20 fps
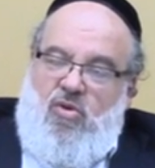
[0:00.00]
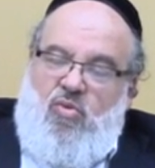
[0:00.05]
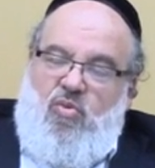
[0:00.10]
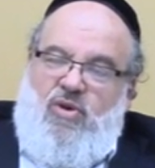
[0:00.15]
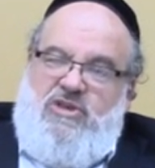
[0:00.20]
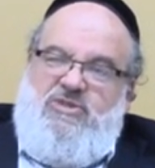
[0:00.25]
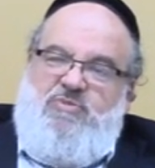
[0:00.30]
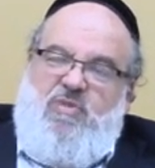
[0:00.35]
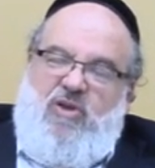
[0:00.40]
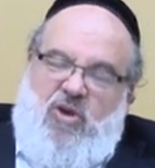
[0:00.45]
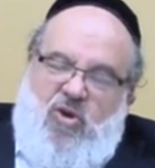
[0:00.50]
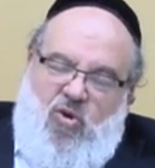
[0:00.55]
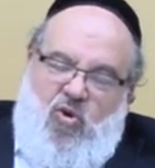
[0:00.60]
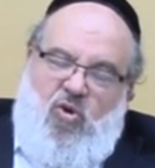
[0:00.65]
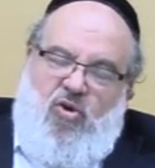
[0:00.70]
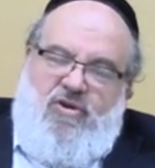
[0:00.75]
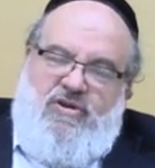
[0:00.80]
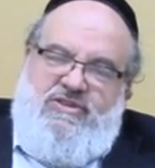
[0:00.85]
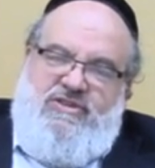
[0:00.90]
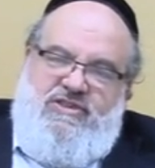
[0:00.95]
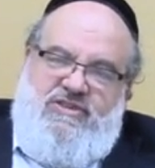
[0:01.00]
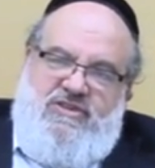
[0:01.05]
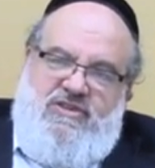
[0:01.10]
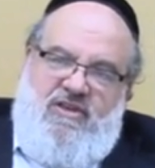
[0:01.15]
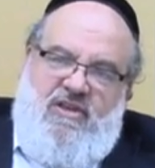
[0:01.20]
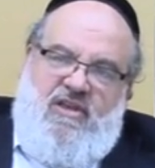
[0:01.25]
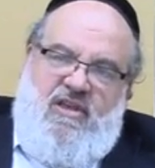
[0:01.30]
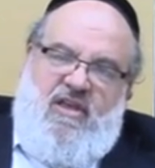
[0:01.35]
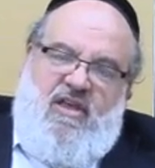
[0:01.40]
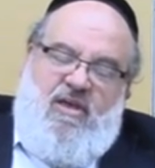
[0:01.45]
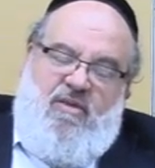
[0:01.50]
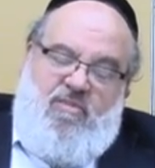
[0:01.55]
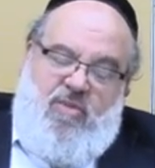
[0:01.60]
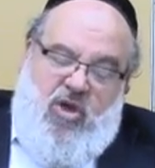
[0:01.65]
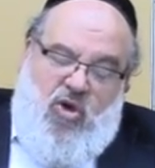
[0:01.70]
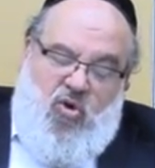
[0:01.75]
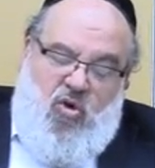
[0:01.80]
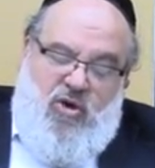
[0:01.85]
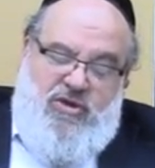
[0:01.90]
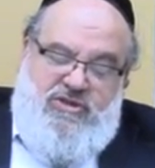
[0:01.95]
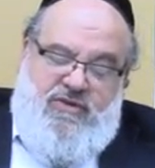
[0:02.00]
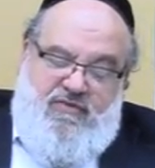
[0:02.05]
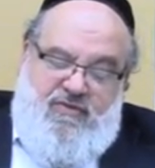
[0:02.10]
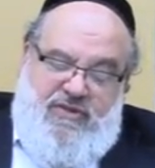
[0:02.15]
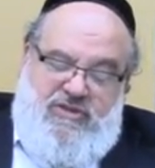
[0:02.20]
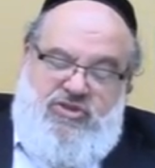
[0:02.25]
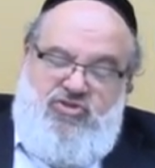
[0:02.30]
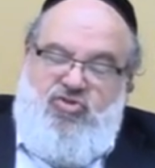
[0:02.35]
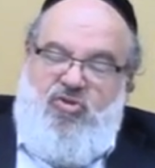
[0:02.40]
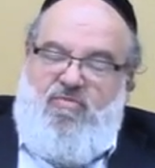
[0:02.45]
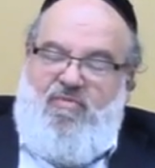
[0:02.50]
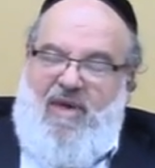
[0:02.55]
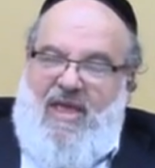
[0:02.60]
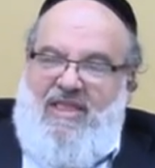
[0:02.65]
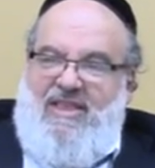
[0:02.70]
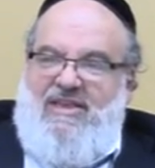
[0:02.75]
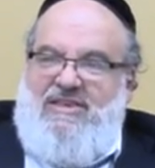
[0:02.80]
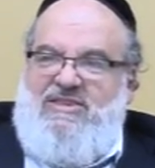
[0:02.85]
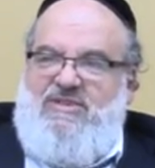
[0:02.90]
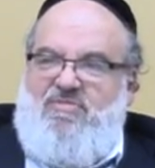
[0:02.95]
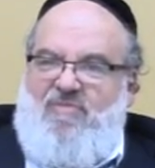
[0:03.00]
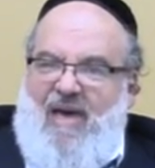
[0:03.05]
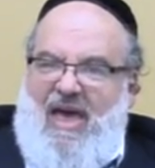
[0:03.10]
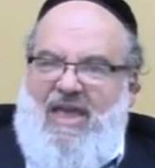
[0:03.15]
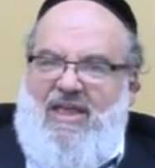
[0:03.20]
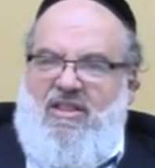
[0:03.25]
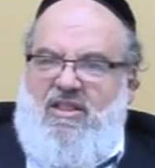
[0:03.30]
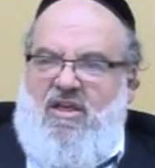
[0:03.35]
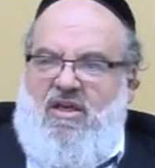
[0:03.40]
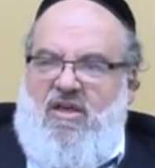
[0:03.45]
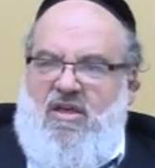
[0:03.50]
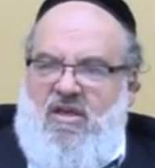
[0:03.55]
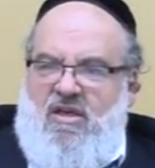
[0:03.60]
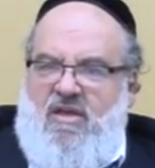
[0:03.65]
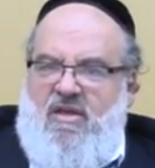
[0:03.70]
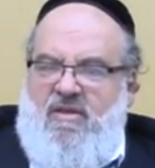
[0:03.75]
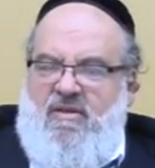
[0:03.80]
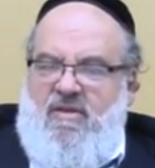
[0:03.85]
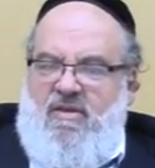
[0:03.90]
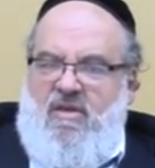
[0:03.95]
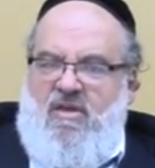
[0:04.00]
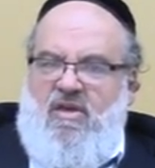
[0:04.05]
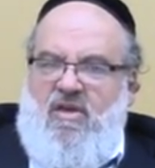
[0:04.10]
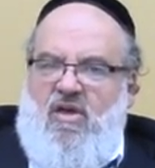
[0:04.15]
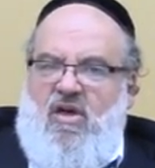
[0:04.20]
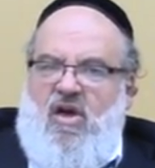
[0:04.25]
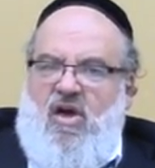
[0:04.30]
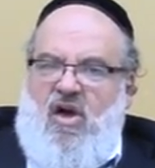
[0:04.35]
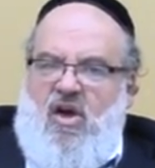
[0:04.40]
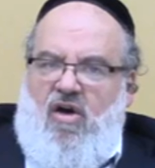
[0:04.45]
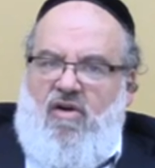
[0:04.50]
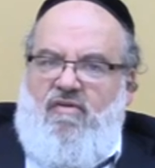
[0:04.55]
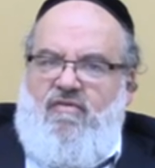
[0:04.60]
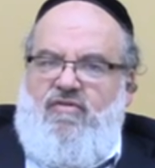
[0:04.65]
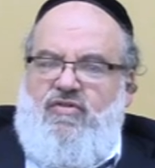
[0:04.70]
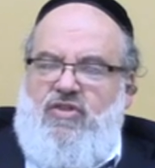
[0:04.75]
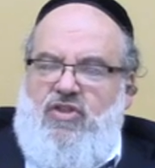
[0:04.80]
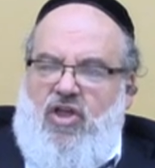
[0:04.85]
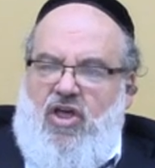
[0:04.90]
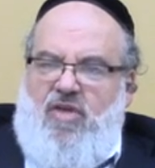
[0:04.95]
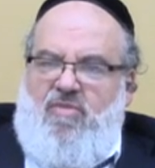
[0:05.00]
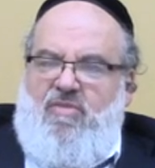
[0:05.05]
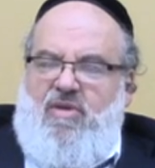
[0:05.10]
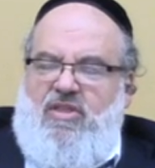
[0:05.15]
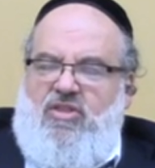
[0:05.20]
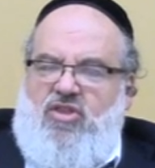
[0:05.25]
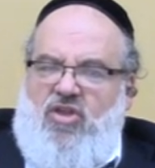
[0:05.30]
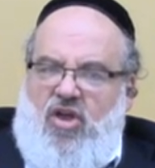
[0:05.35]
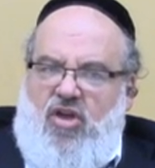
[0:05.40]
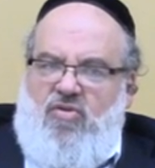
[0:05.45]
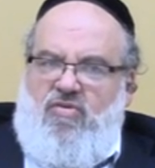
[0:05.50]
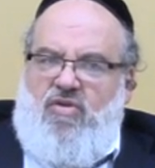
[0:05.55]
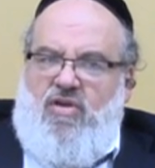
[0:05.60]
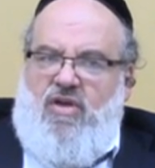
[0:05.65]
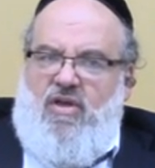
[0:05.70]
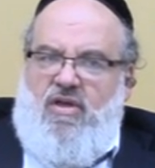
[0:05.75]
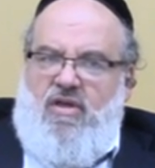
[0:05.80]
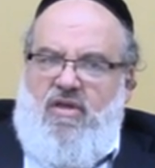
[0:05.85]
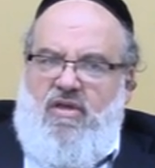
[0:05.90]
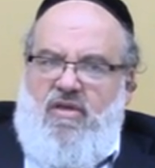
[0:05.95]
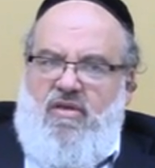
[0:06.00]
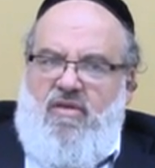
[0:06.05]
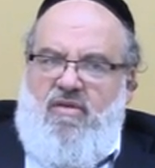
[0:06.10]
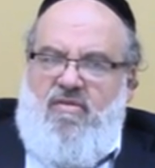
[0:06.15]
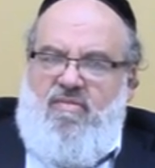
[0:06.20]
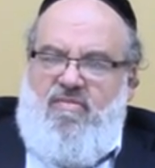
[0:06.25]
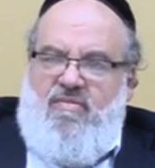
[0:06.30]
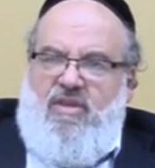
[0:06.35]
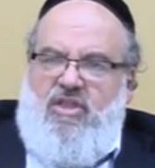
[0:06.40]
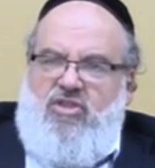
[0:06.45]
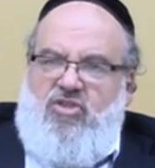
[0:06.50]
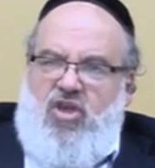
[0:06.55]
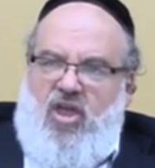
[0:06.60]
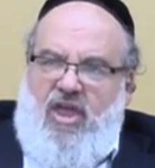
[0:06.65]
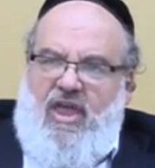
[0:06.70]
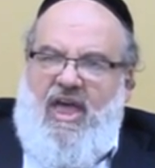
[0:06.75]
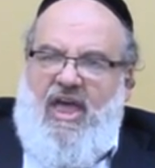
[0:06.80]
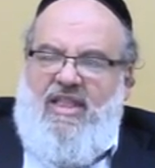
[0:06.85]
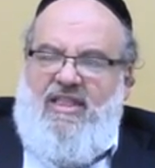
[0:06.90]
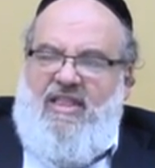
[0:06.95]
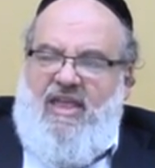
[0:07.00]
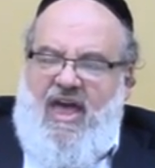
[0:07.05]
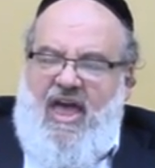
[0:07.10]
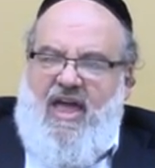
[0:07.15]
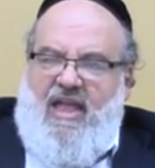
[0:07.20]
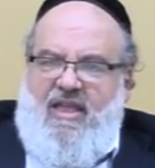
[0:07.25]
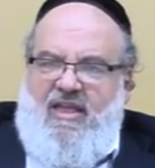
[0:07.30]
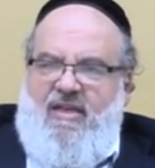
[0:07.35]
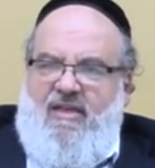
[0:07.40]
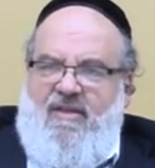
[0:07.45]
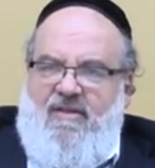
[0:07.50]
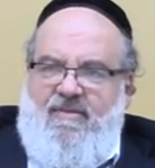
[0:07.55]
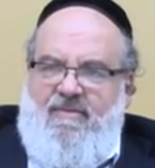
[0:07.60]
was because of this tremendous maila of loimet Torah mitoich chak.